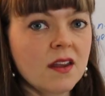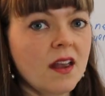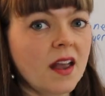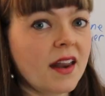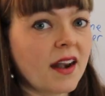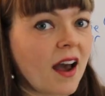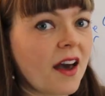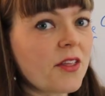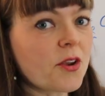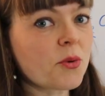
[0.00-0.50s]

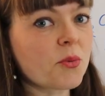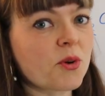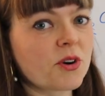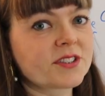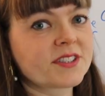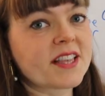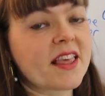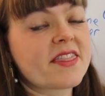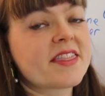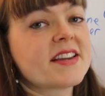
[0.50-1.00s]
In other
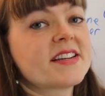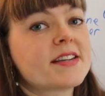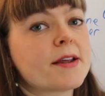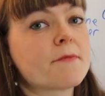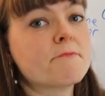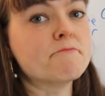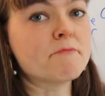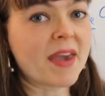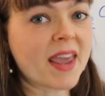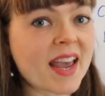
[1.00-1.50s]
words, the
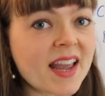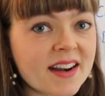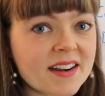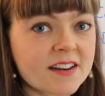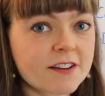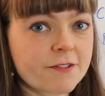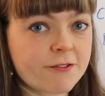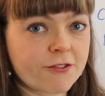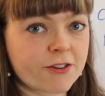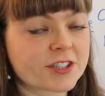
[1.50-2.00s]

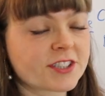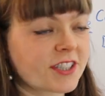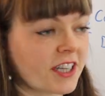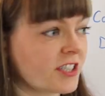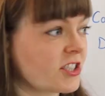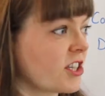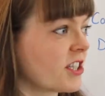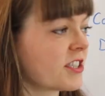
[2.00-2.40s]
demand for such